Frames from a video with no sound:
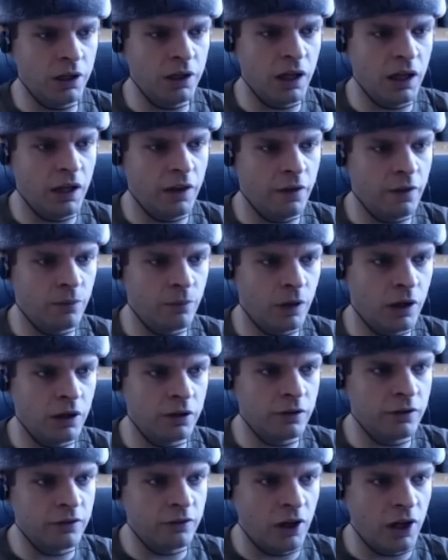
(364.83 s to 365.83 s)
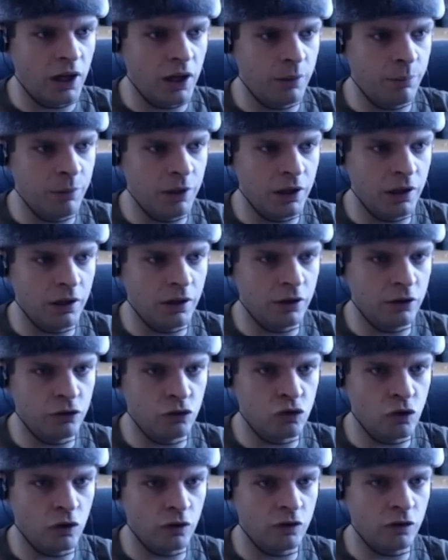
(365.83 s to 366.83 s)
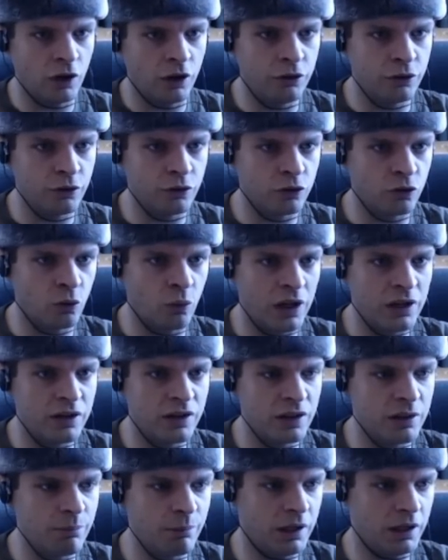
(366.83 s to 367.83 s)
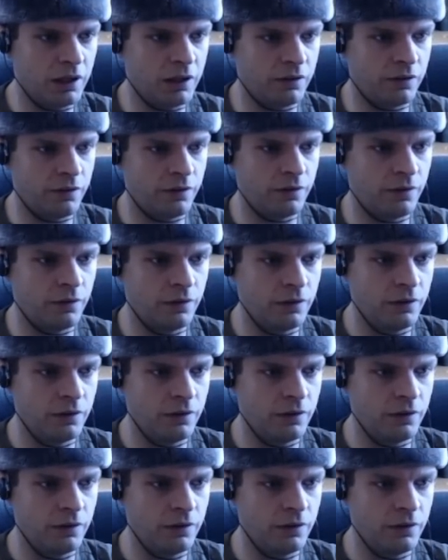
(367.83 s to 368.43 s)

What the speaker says: and the runs take me just under 20 minutes.